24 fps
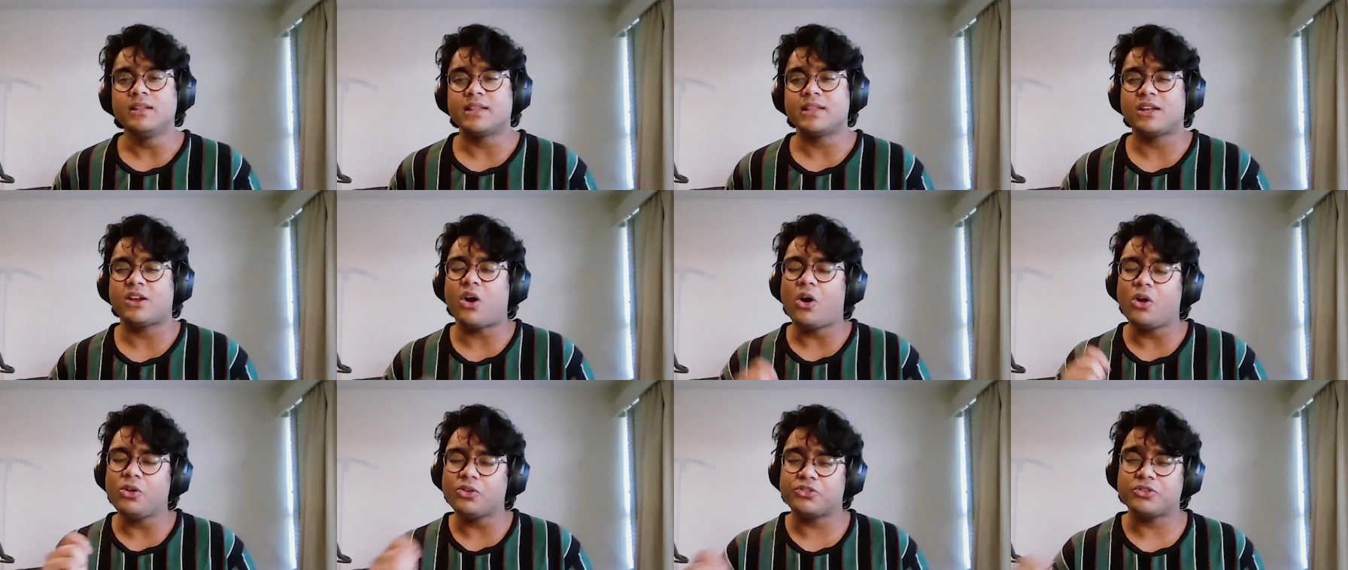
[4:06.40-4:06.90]

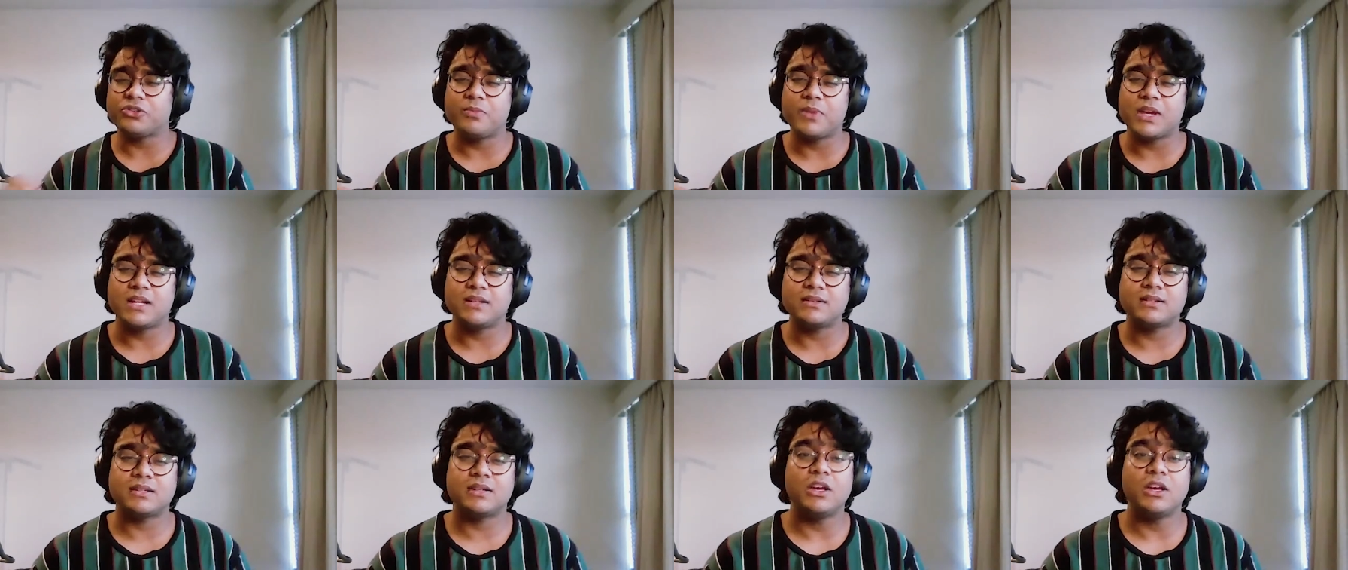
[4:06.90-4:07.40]
That also
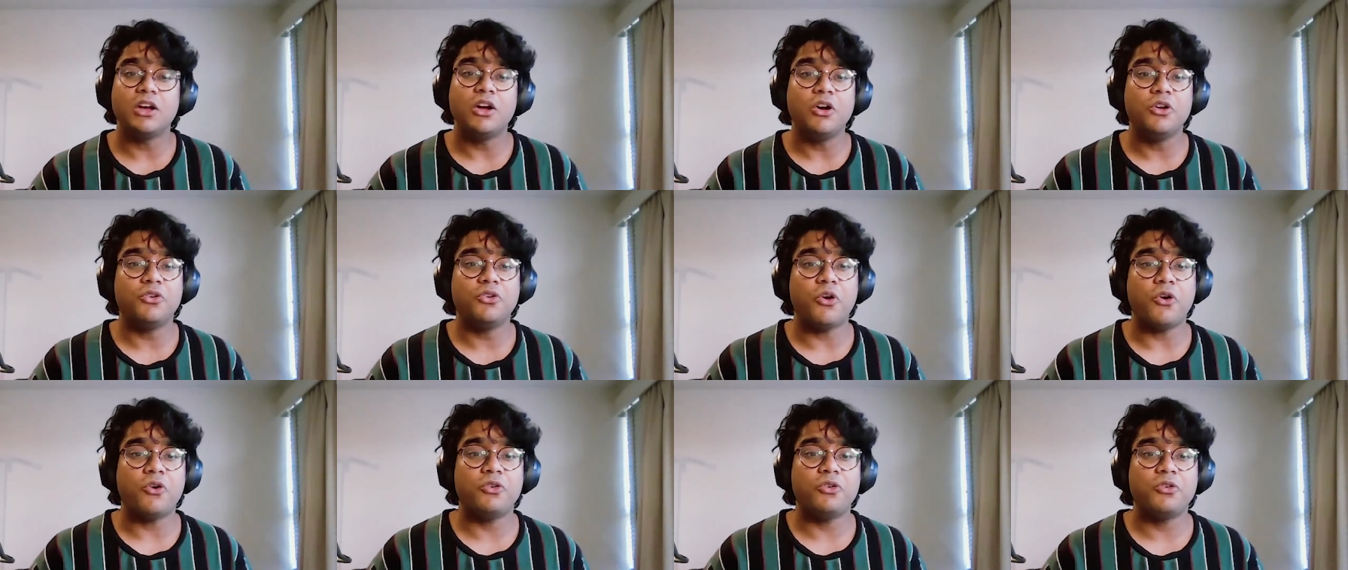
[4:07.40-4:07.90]
means
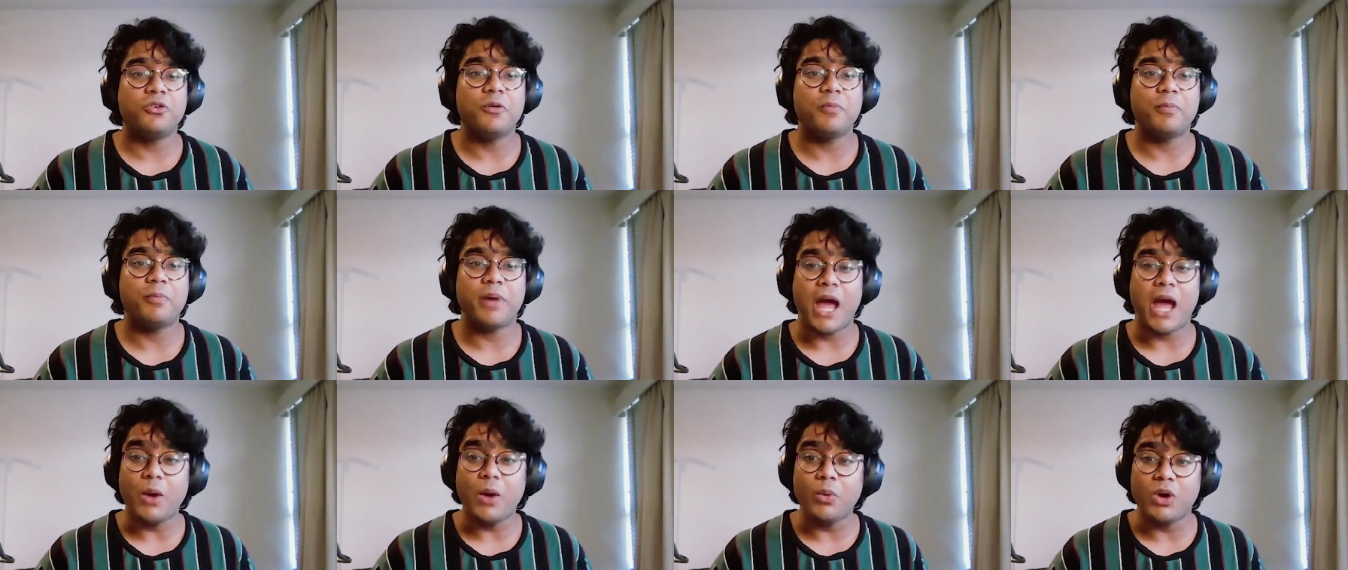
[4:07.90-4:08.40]
no
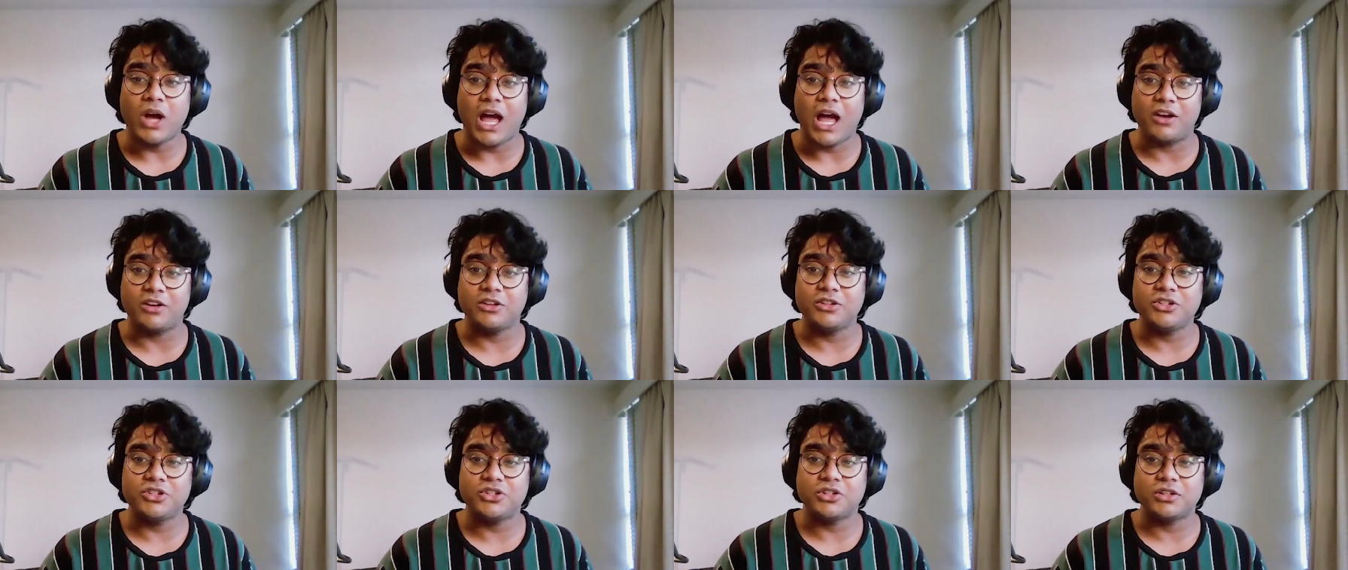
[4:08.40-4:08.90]
power
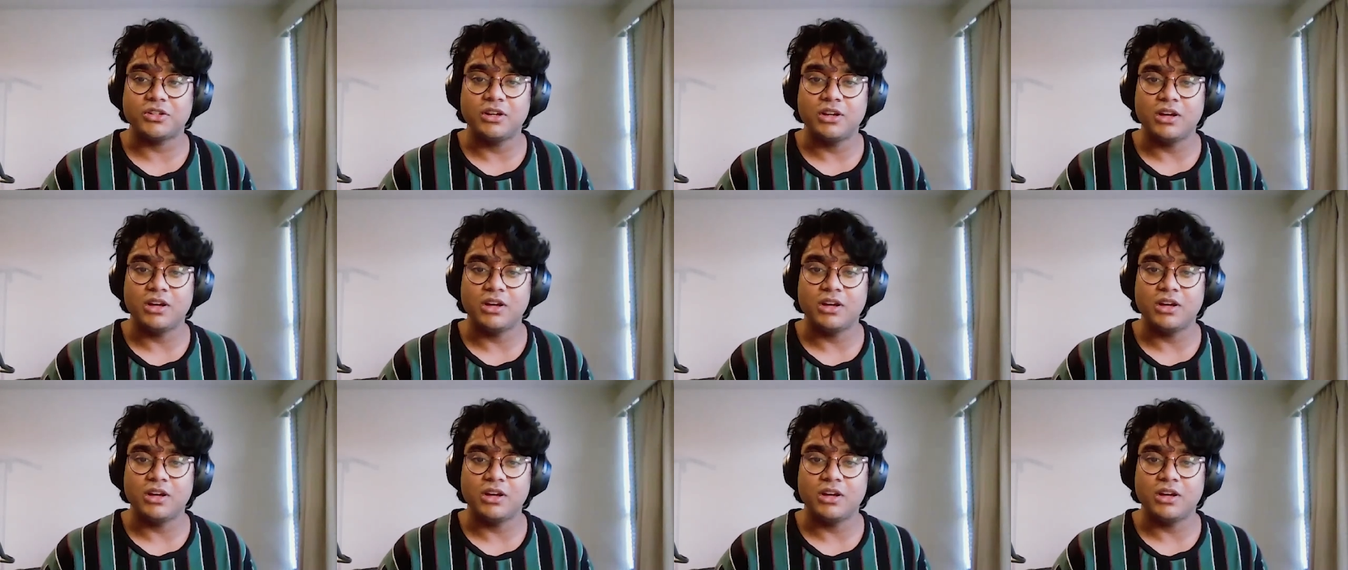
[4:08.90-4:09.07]
outage.